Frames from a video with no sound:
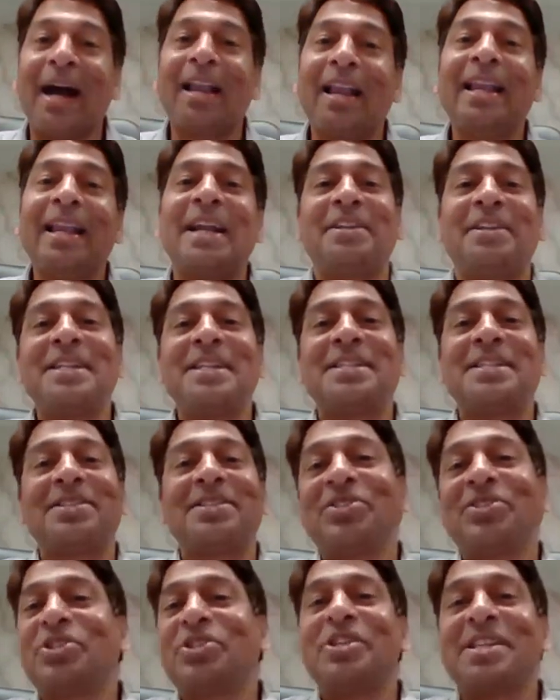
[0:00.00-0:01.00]
Our
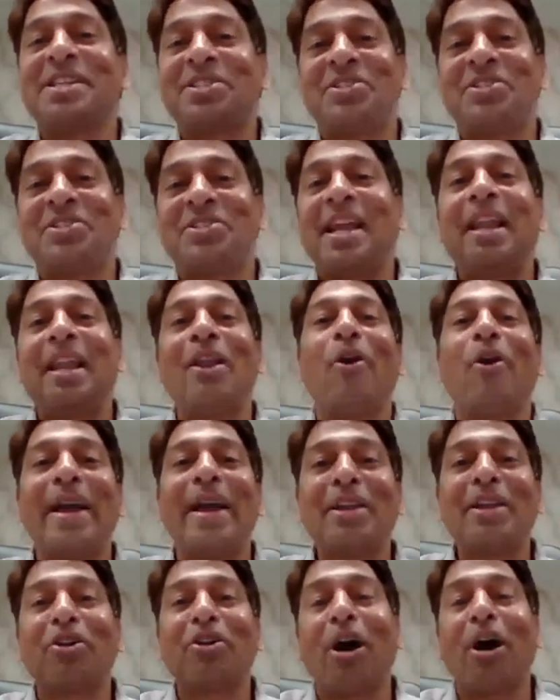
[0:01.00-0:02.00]
latest GST law
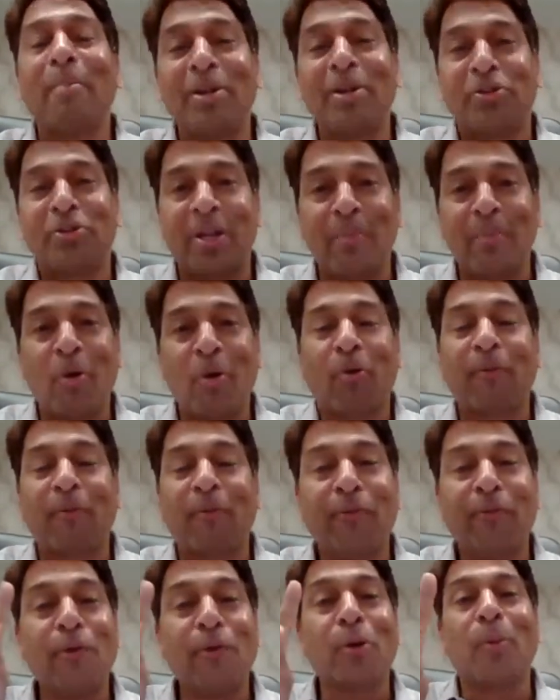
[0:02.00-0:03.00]
and commentary book,
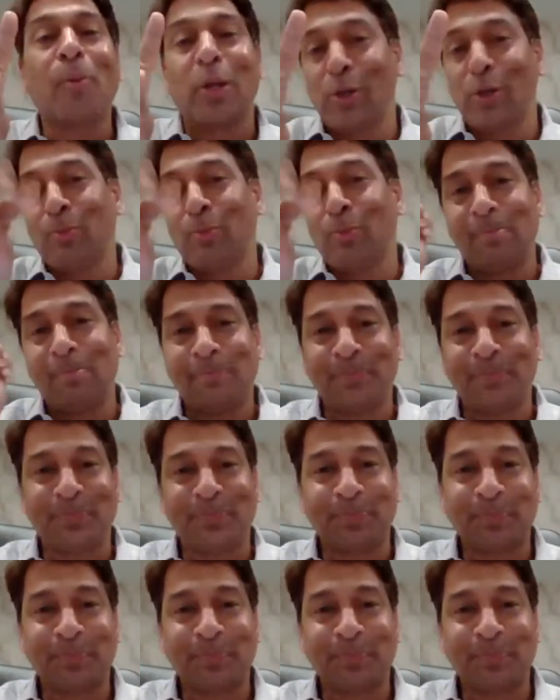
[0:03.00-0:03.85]
4-volume.